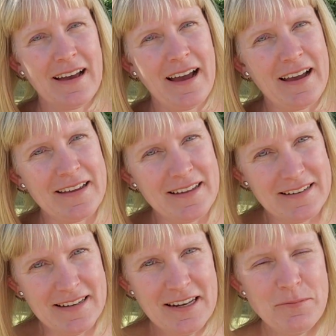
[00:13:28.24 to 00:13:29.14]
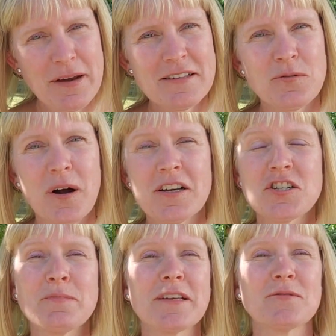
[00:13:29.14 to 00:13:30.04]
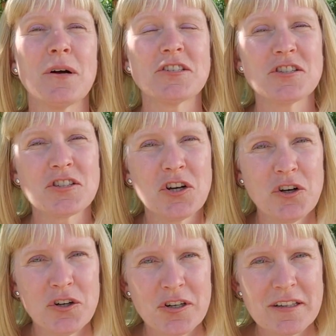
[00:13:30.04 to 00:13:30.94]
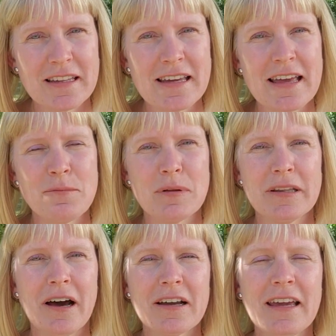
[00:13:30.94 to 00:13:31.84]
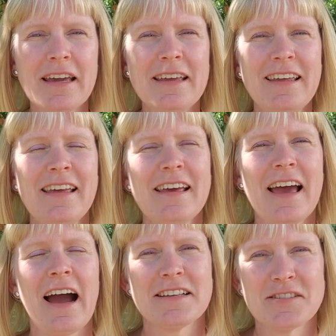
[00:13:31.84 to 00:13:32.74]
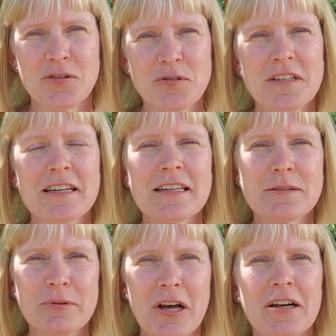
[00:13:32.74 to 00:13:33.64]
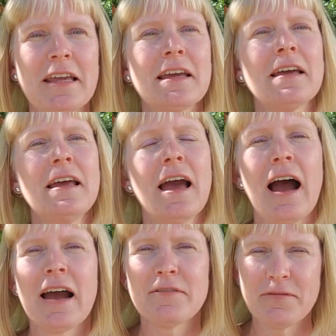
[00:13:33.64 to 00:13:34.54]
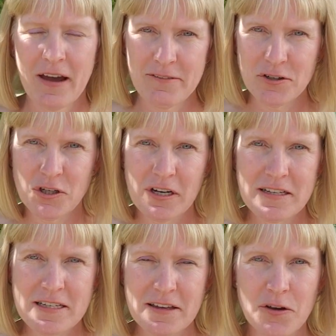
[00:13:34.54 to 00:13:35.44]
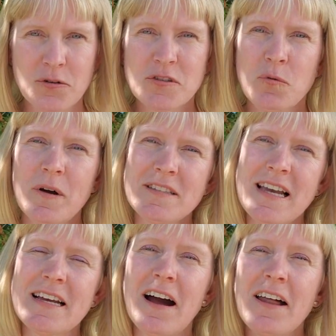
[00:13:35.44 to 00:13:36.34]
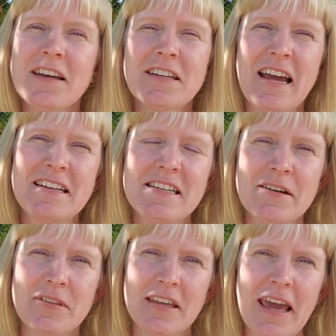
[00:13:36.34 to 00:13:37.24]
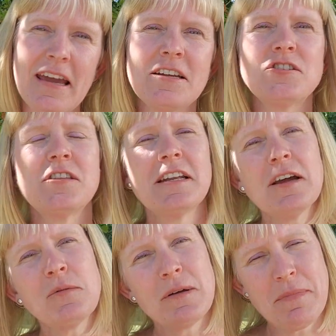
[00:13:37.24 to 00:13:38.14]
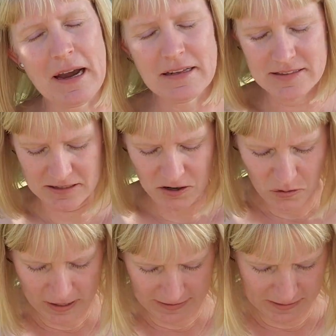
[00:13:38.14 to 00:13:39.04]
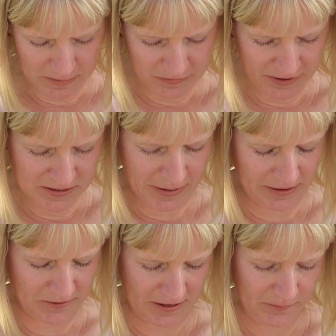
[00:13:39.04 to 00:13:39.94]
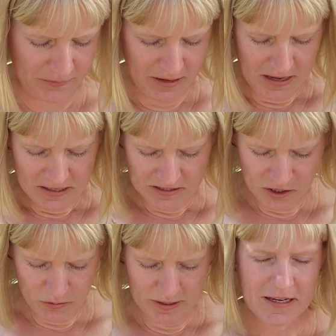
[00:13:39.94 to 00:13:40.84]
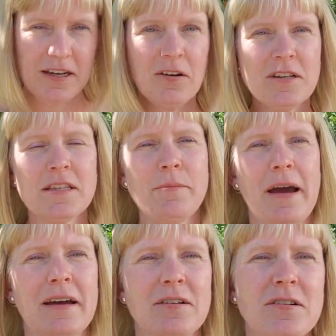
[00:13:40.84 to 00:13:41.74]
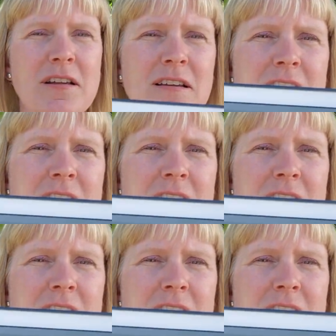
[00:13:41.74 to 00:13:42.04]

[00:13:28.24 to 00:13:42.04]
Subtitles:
I knitted my swatch. My swatch is currently blocking. I soaked it, it's blocking. I have a good idea though. So once I got an idea of the gauge, then I went back and said, okay, let me find a pattern now. So here's the pattern.